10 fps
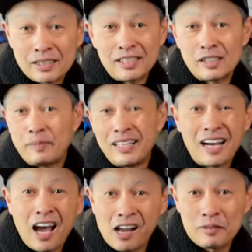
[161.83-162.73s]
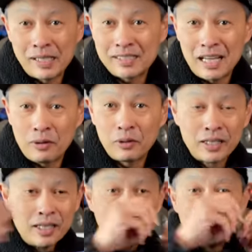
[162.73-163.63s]
gonna spin at 100 miles an hour
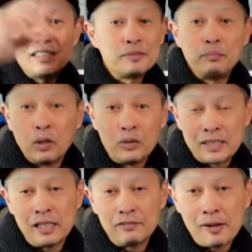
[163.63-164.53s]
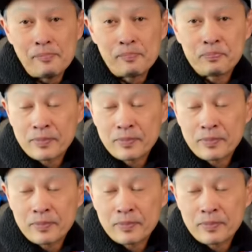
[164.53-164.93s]
and it'll just blow itself up.